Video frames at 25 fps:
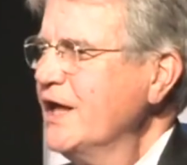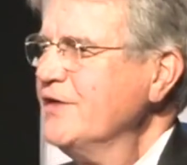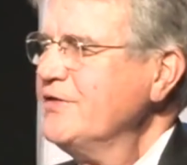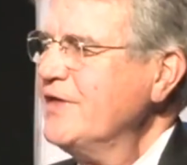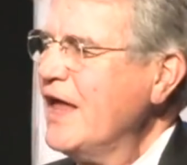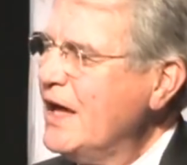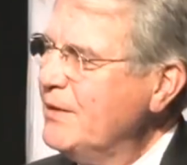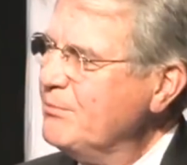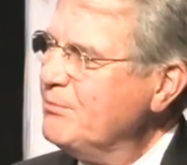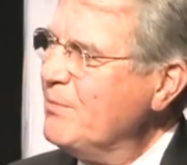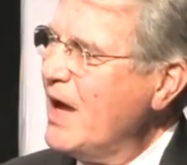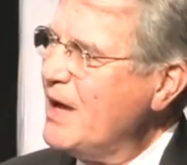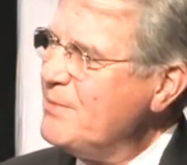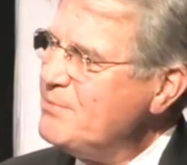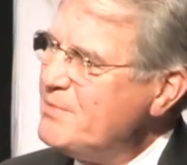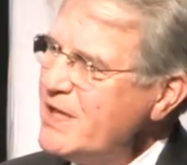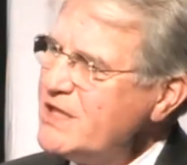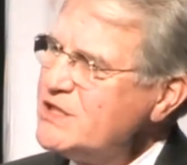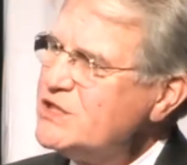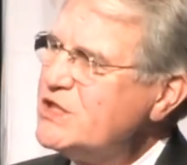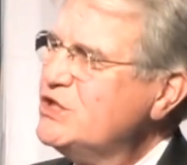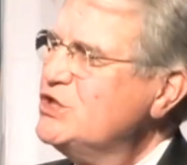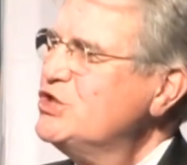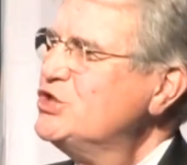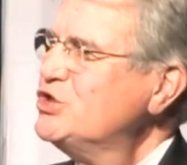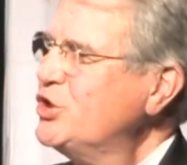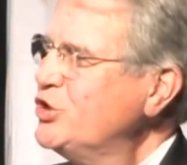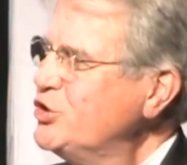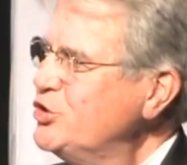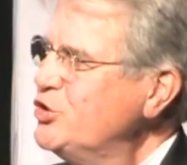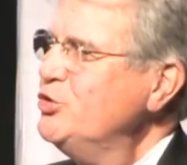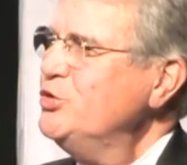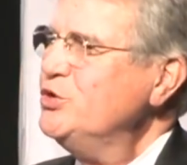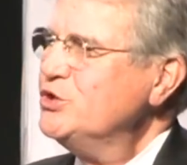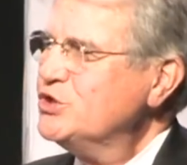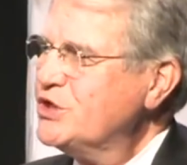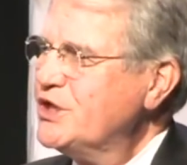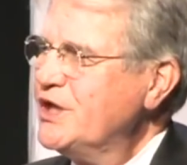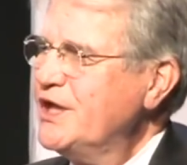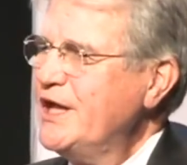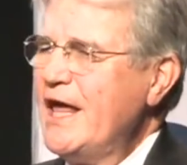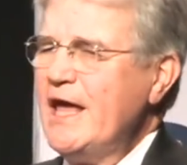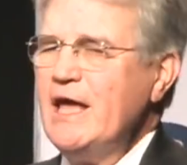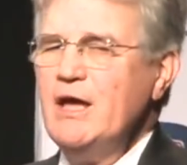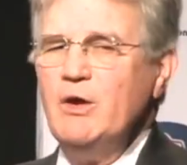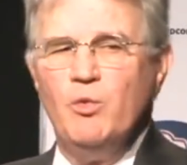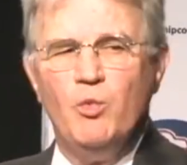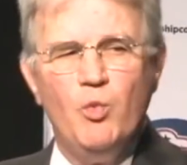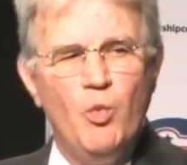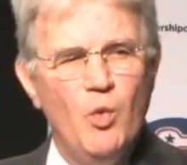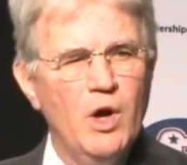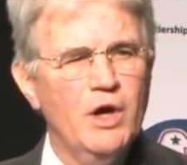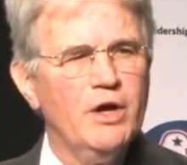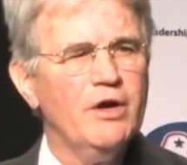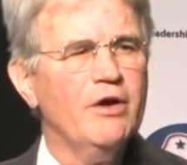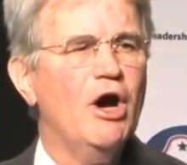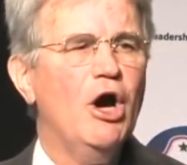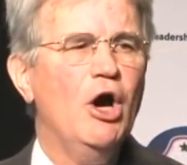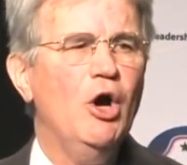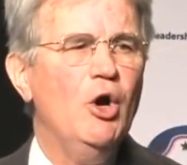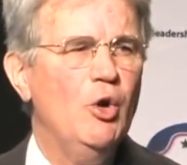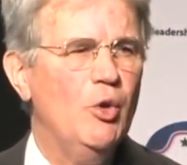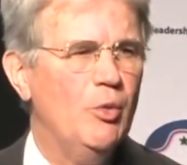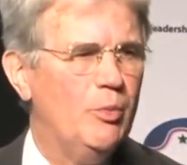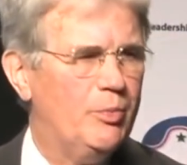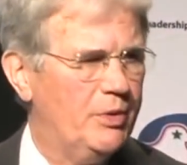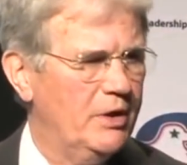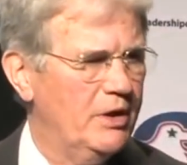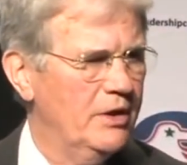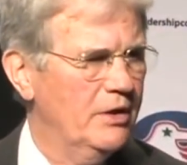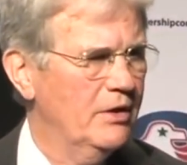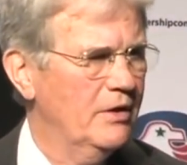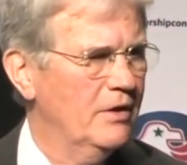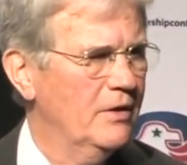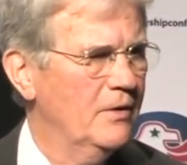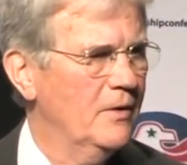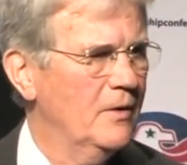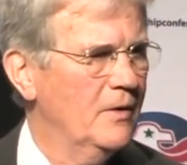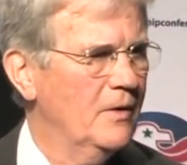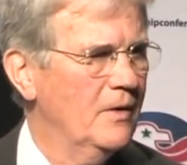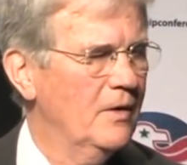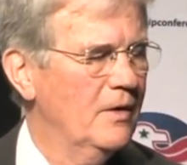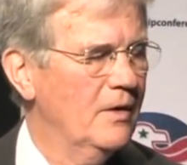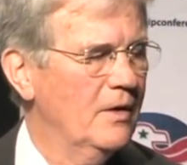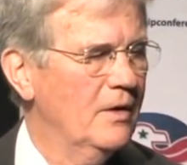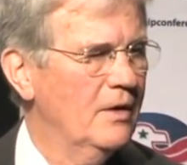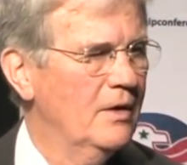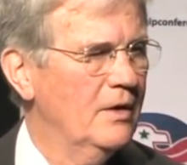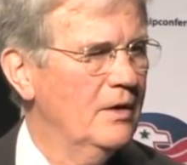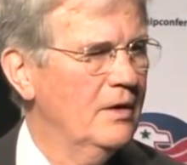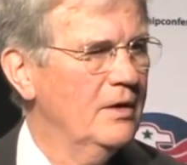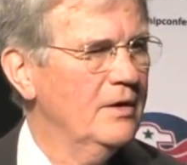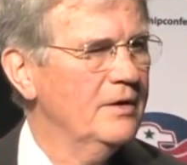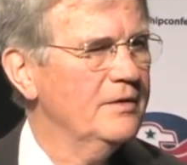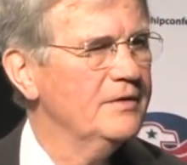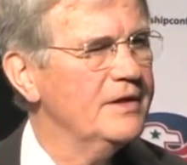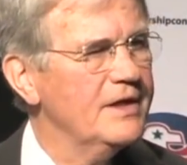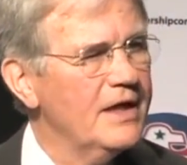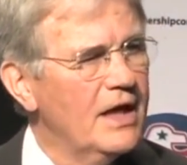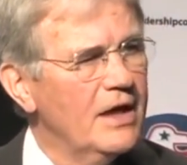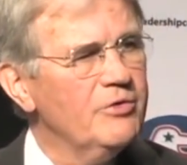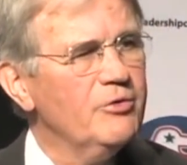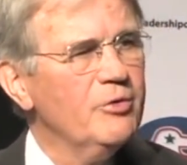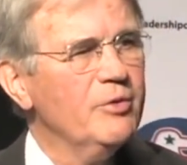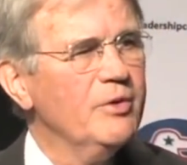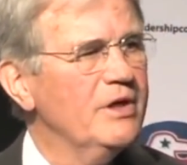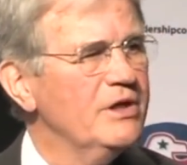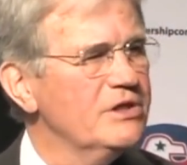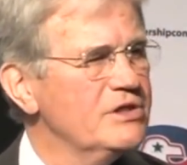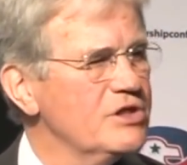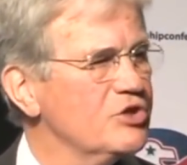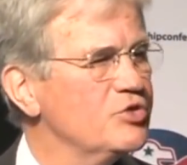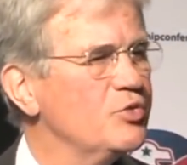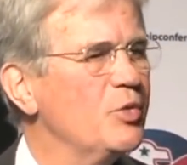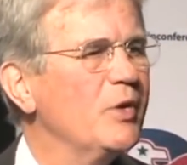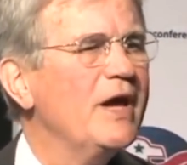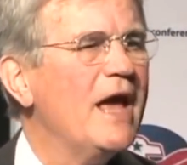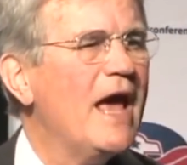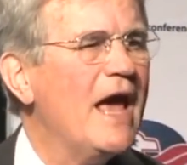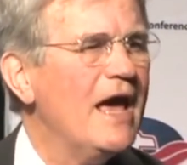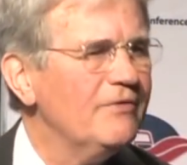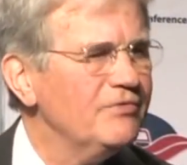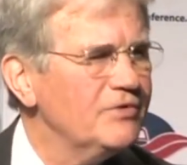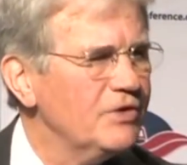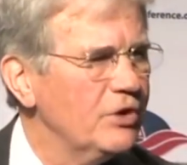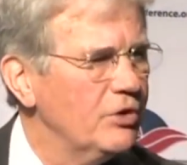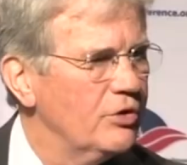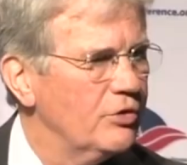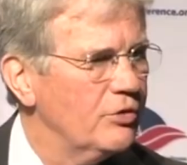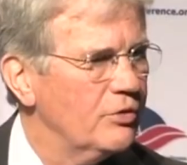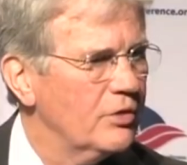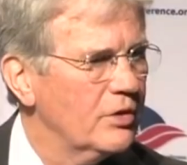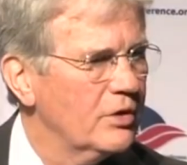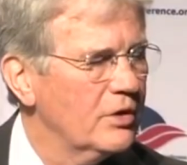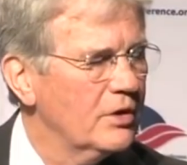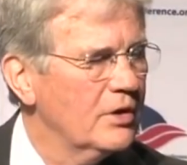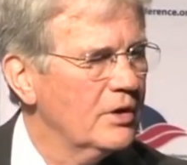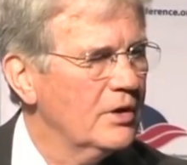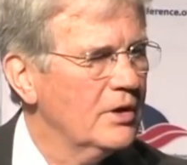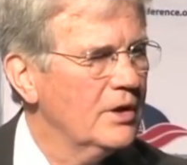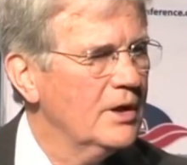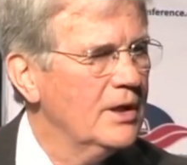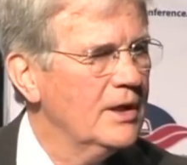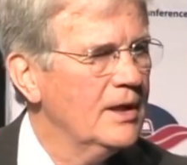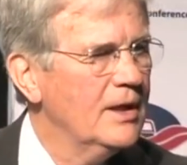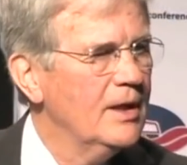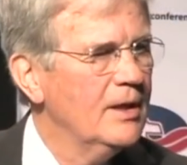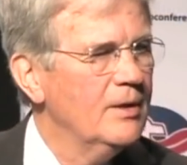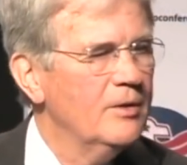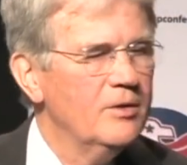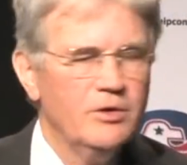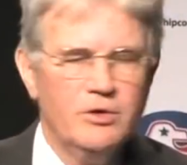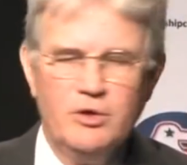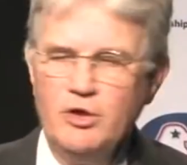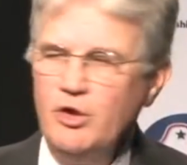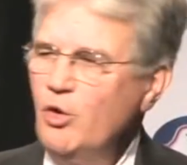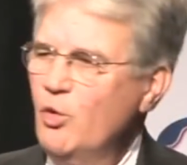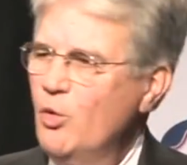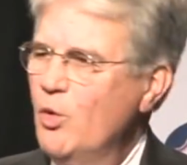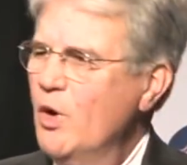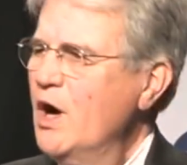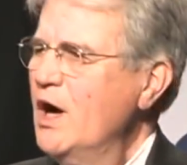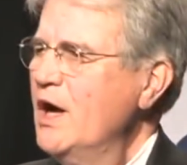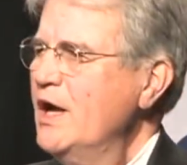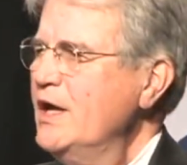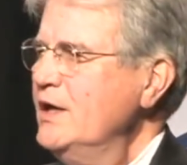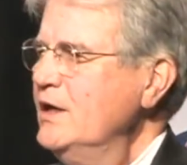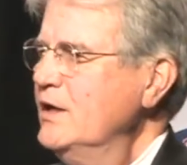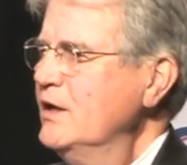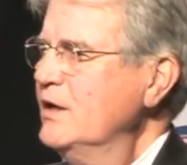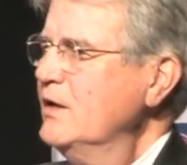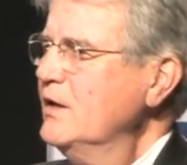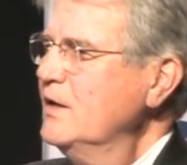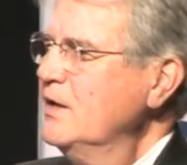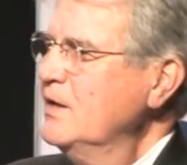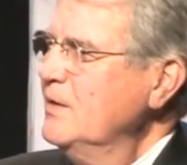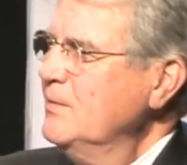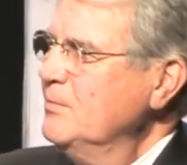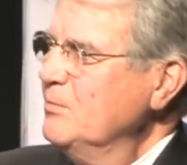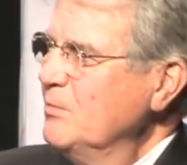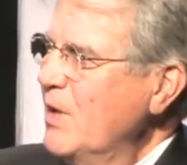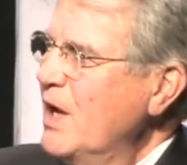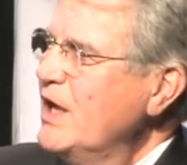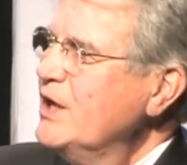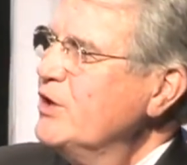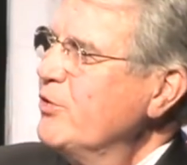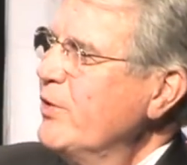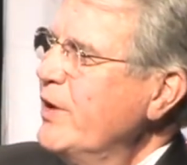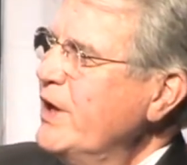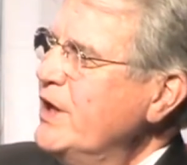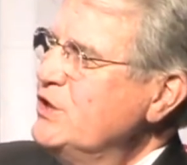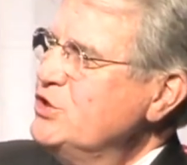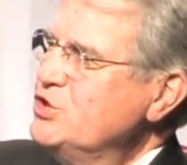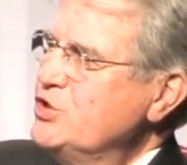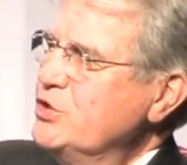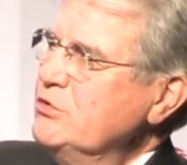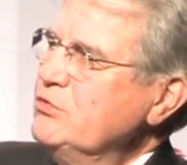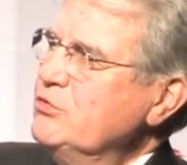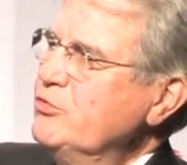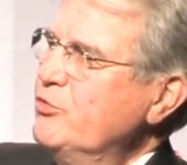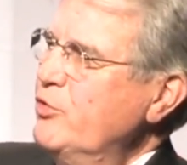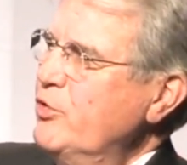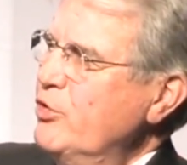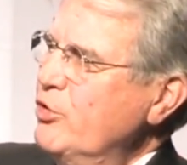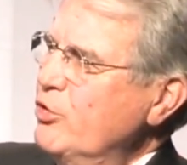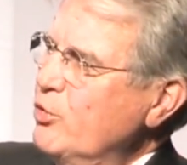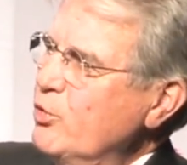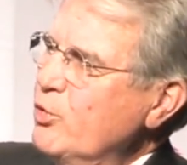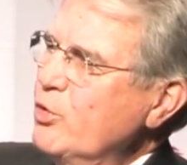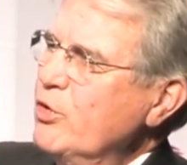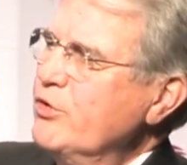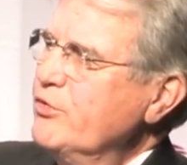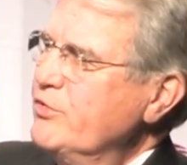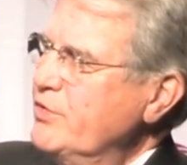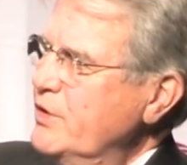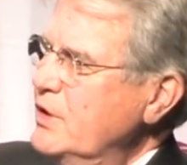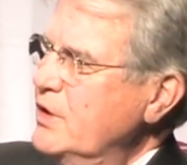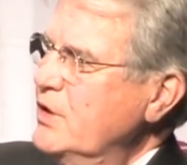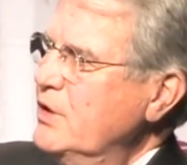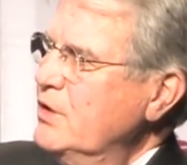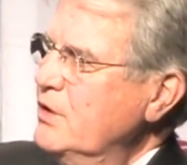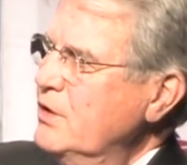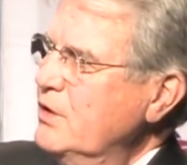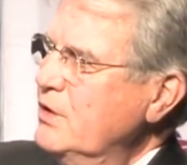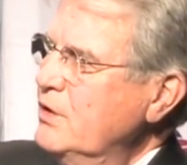that. My message to you is today one of hope. The other is we have to. You know why? my grandchildren are worth it.